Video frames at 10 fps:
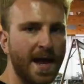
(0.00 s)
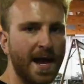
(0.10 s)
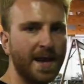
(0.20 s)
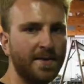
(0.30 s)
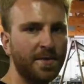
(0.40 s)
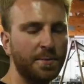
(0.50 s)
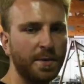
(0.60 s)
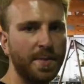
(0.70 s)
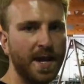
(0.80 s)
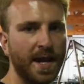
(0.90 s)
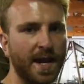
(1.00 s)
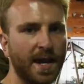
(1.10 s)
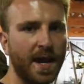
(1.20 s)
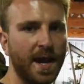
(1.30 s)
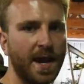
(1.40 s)
And this one being
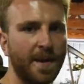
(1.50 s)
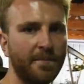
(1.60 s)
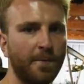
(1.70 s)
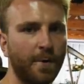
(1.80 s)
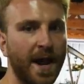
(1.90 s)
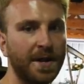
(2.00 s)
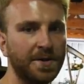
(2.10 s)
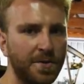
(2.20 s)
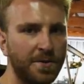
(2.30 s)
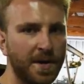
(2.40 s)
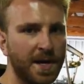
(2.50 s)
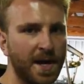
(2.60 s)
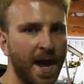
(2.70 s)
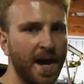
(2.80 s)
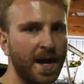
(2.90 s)
an, an M four A two
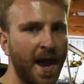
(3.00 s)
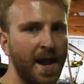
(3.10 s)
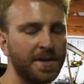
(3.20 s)
E eight, A